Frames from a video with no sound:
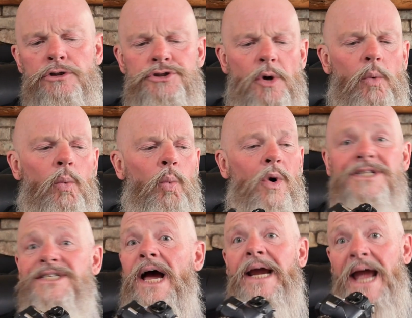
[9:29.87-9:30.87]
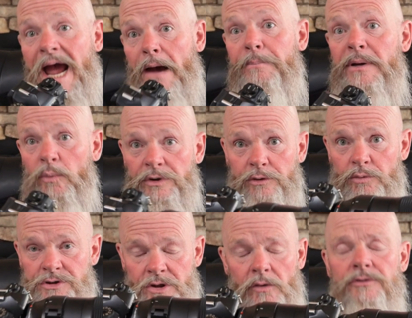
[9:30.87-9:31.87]
So was I happy with the
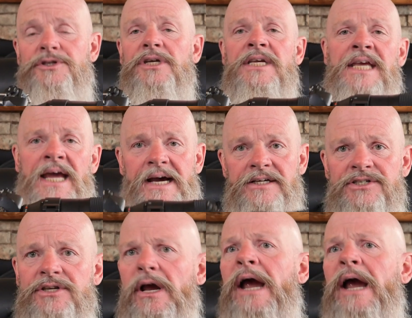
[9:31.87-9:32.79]
results? Yes.